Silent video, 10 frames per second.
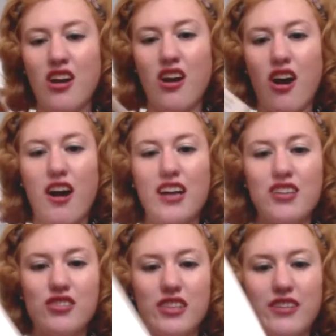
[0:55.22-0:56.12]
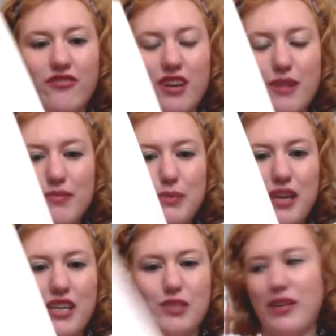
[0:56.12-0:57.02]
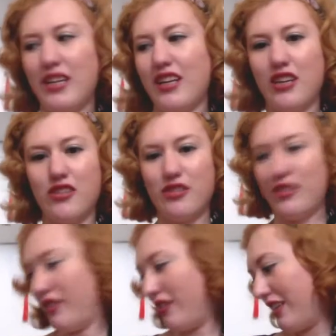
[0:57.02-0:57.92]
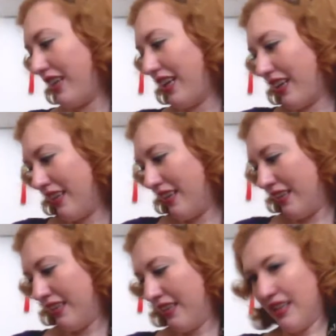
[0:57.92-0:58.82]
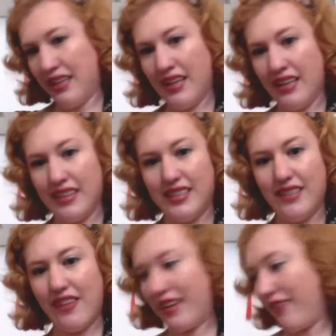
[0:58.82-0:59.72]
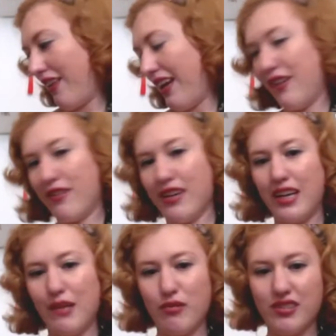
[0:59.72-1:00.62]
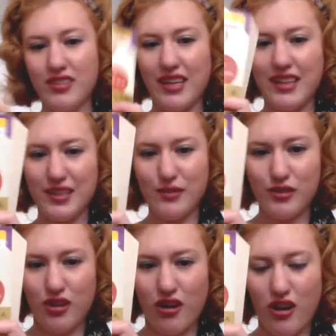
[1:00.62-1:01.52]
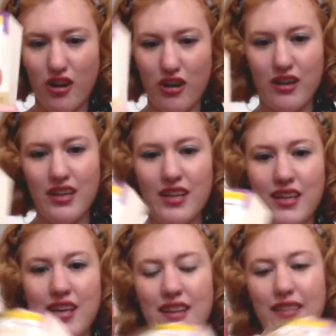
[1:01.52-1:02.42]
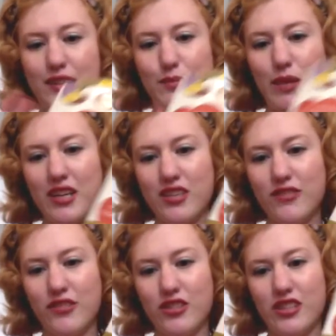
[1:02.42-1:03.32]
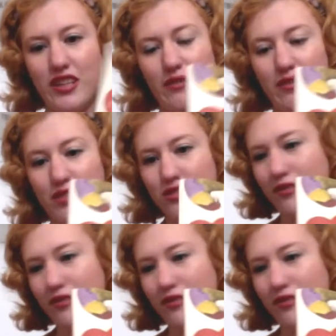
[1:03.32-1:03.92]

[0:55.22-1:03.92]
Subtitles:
are actually from Spanish-speaking countries. You can get, let's see if I can find it. You can get books like this, which are the Spanish version, the original